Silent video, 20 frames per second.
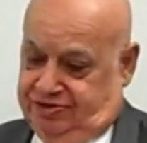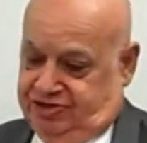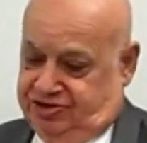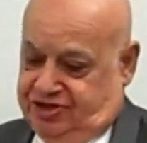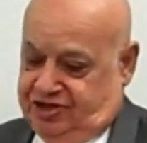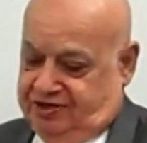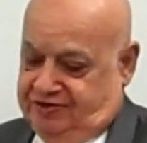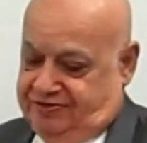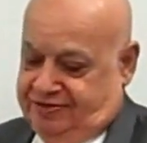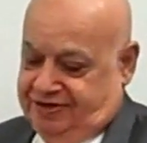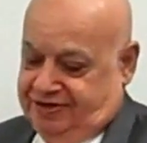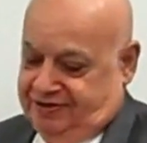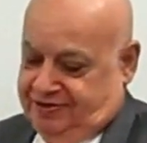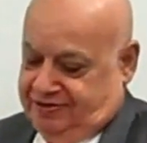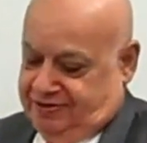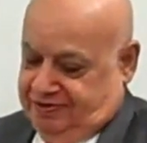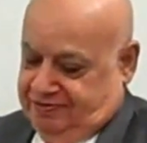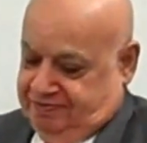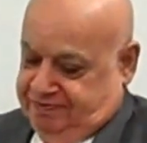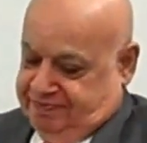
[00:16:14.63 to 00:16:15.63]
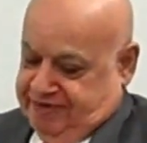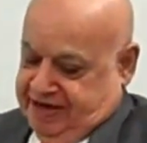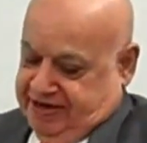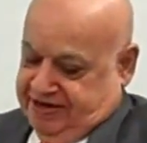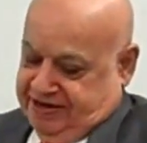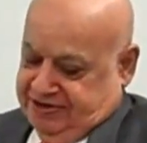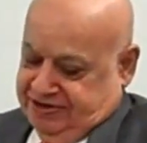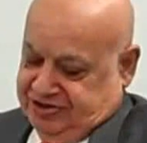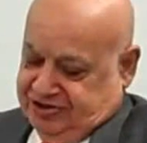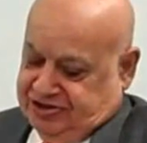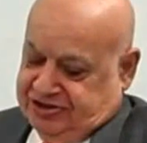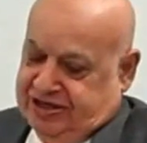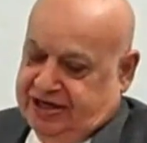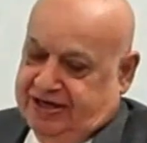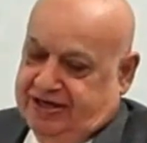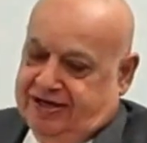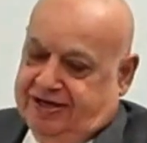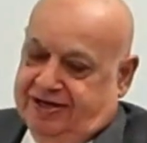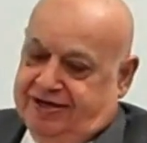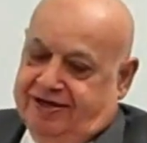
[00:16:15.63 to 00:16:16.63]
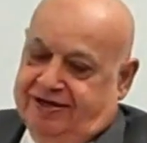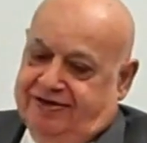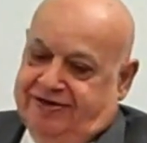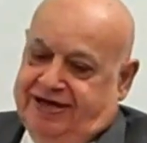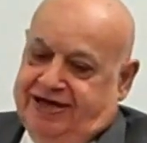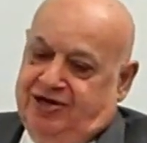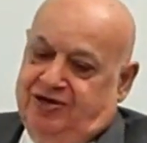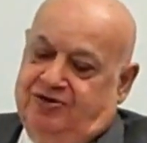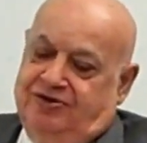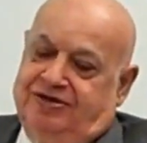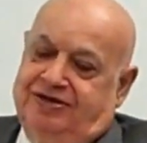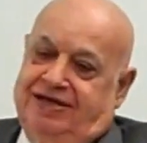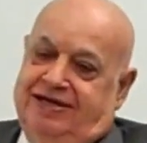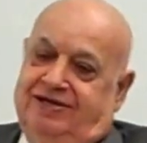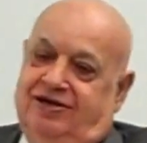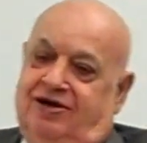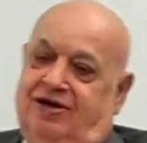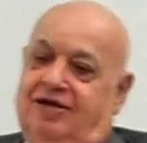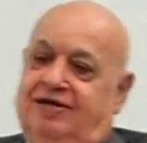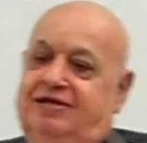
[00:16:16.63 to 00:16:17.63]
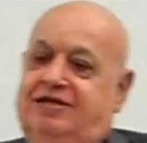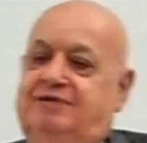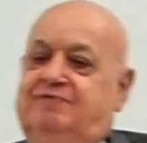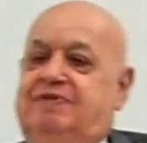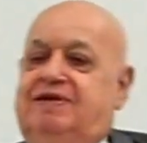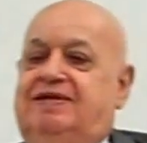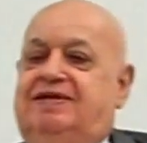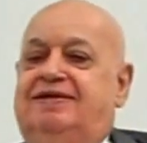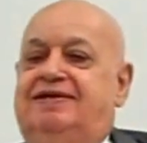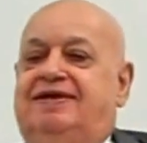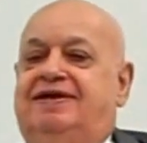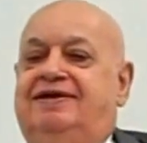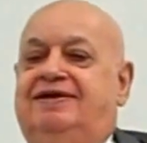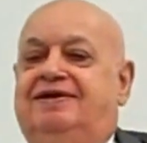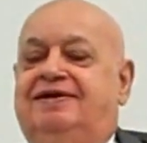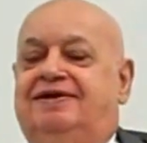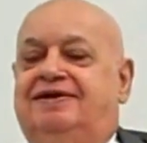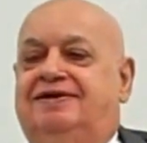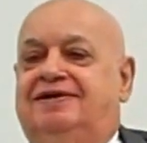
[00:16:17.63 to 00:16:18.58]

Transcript: children or parents, they know that ultimately